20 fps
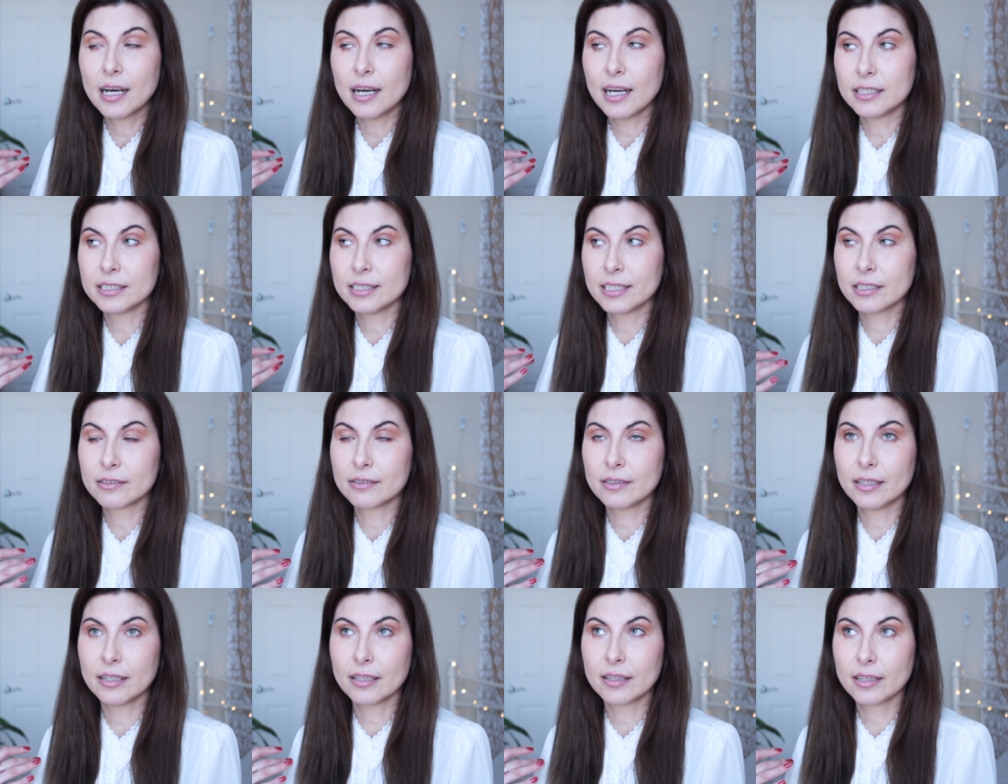I didn't
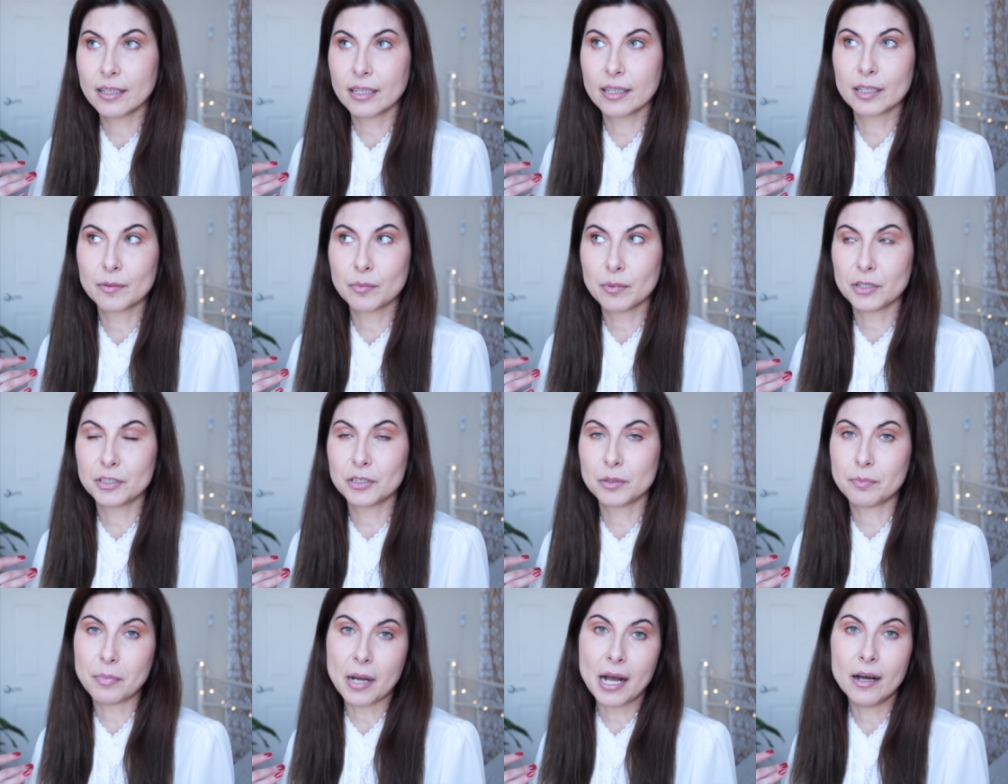really think
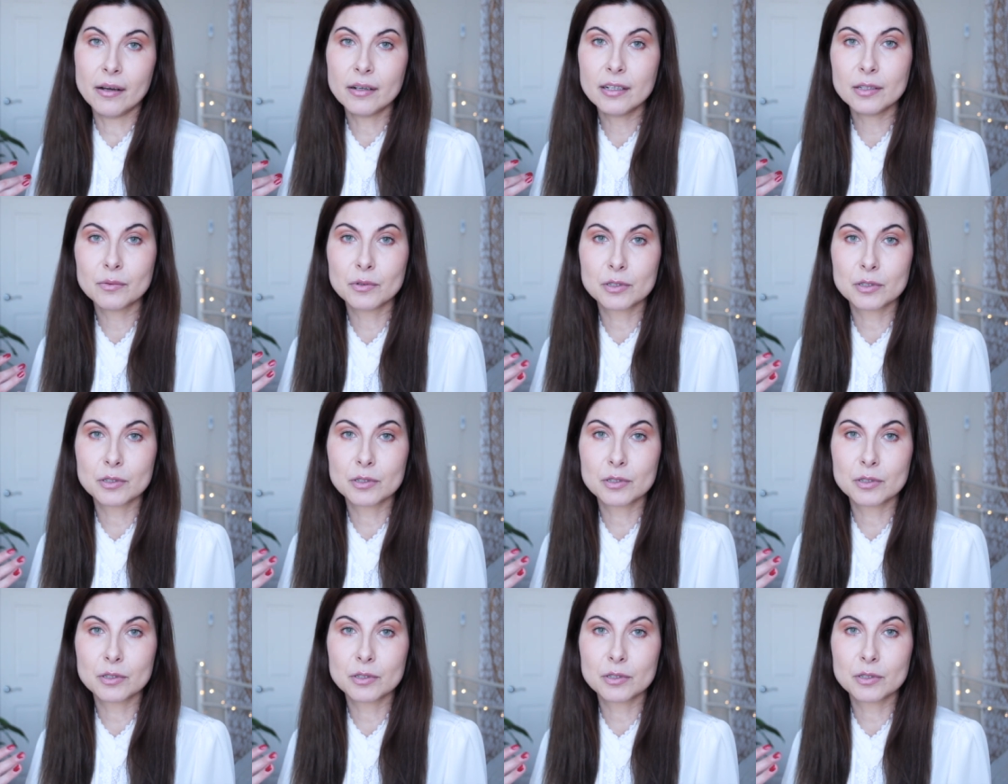much about it.